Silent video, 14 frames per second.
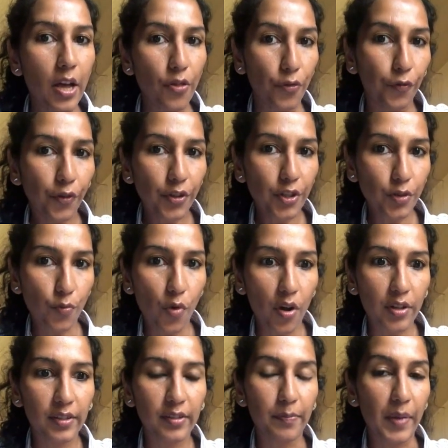The first
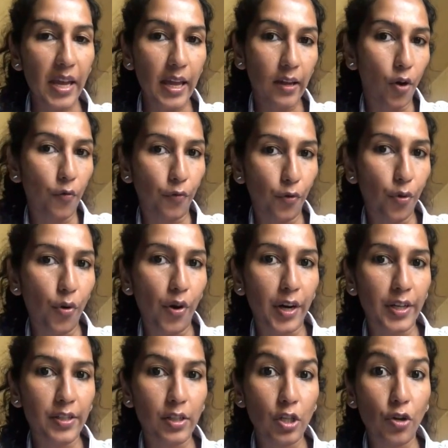ones being, of
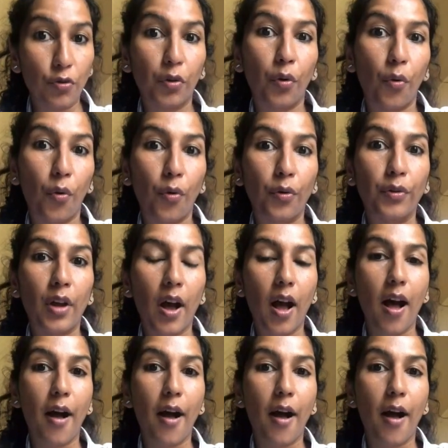course, your own